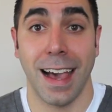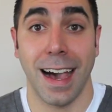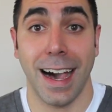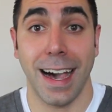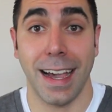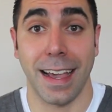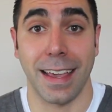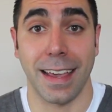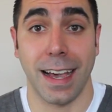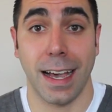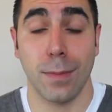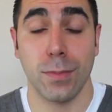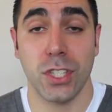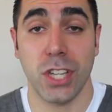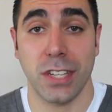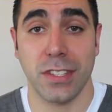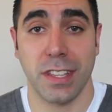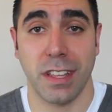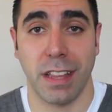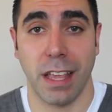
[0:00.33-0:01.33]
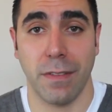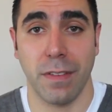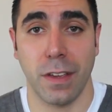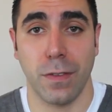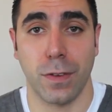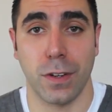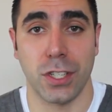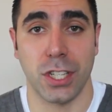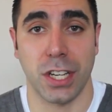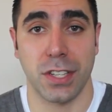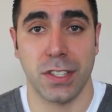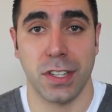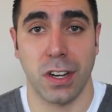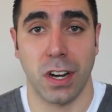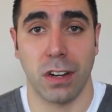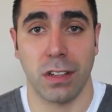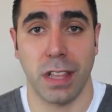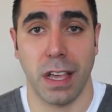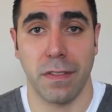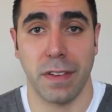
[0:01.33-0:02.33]
Hi, I'm Justin Levy for
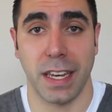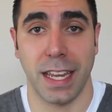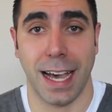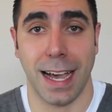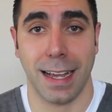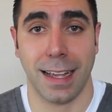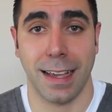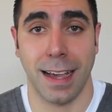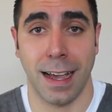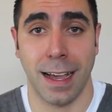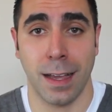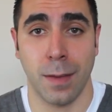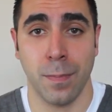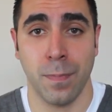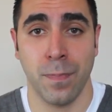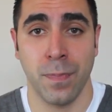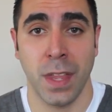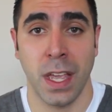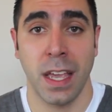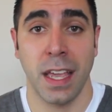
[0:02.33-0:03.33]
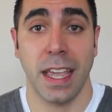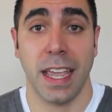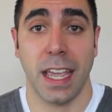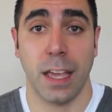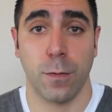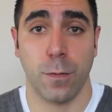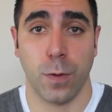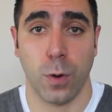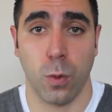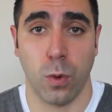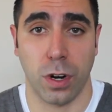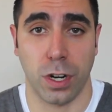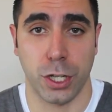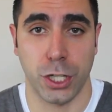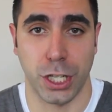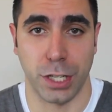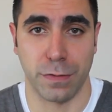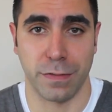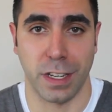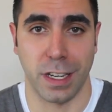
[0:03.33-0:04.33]
justinrlevy.com and for
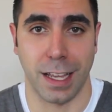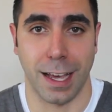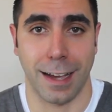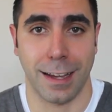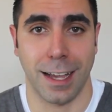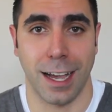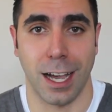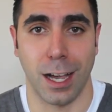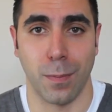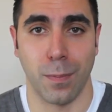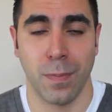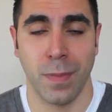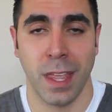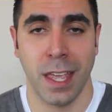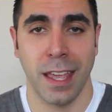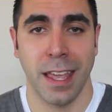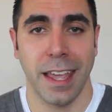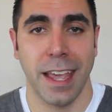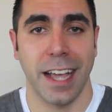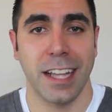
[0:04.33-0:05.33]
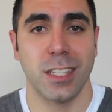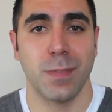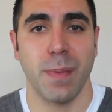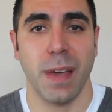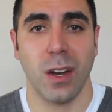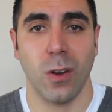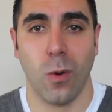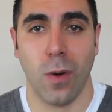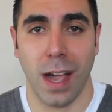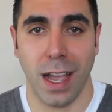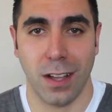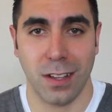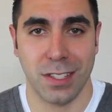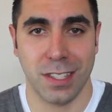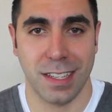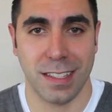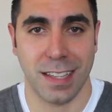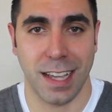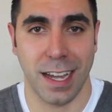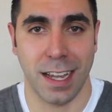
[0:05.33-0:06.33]
workshifting.com. It's been a while
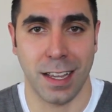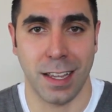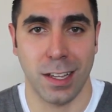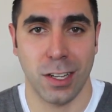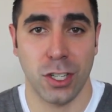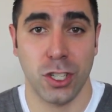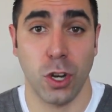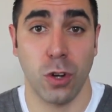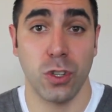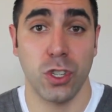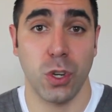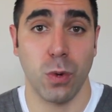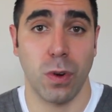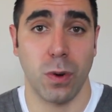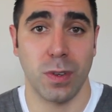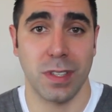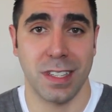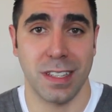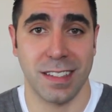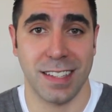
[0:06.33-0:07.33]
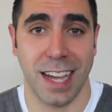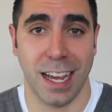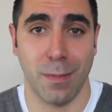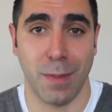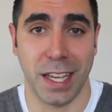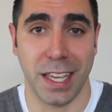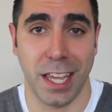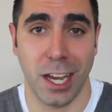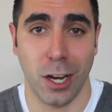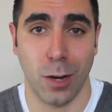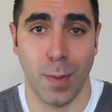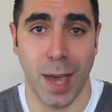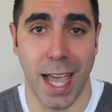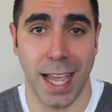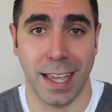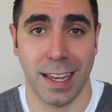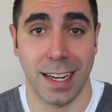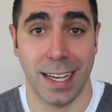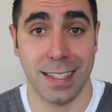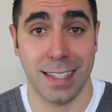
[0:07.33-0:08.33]
since I showed you what was inside my gear
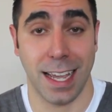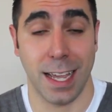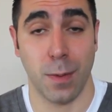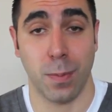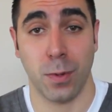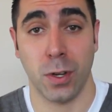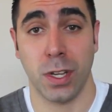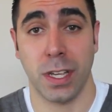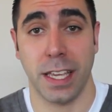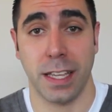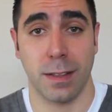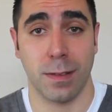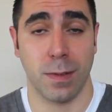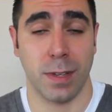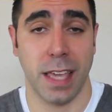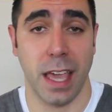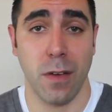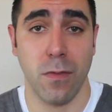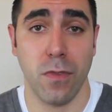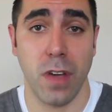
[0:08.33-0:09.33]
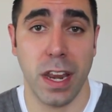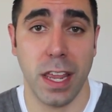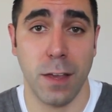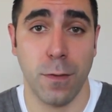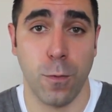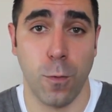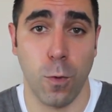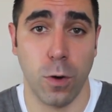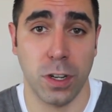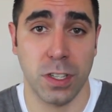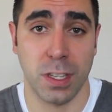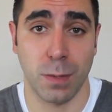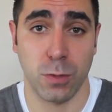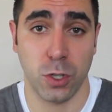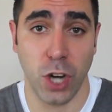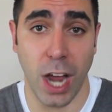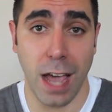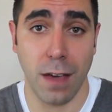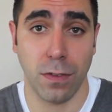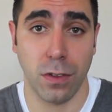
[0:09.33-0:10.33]
bag, and as I get ready for some
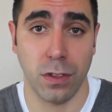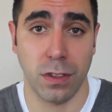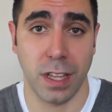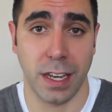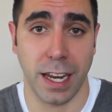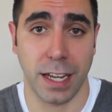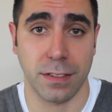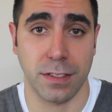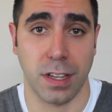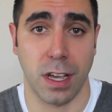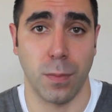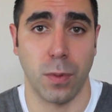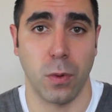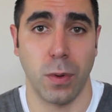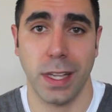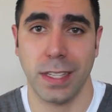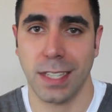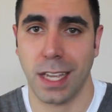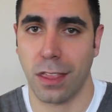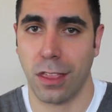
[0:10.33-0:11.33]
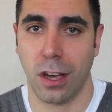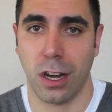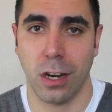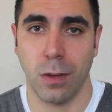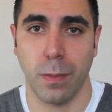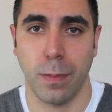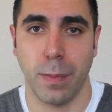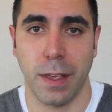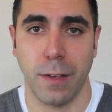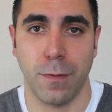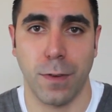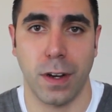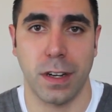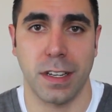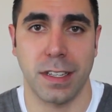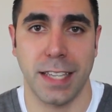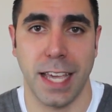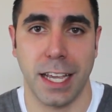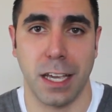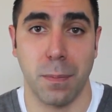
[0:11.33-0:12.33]
travel in the next couple weeks, I thought it would be fun
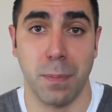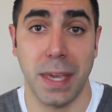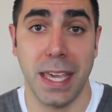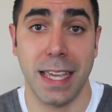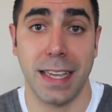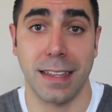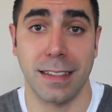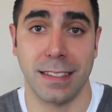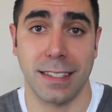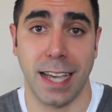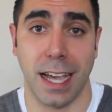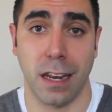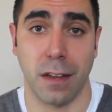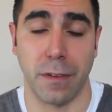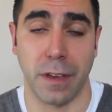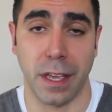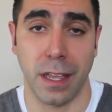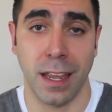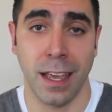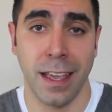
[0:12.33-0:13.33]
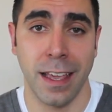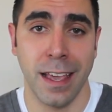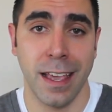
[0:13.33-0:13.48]
to take a peek inside of it.